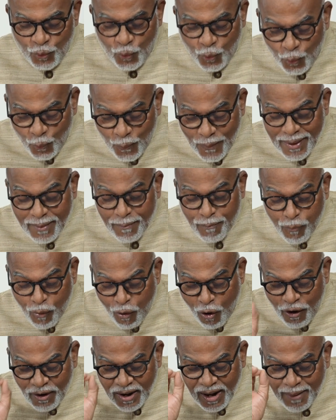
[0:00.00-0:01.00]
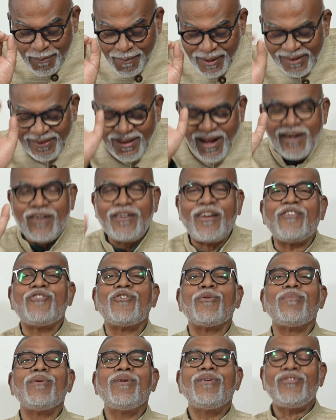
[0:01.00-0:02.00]
who were born among the
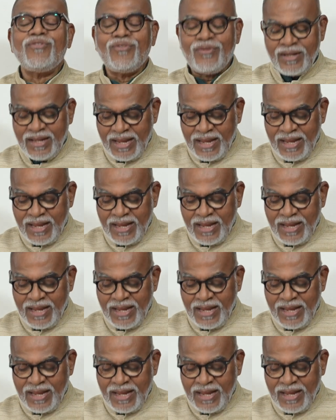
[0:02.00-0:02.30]
untouchables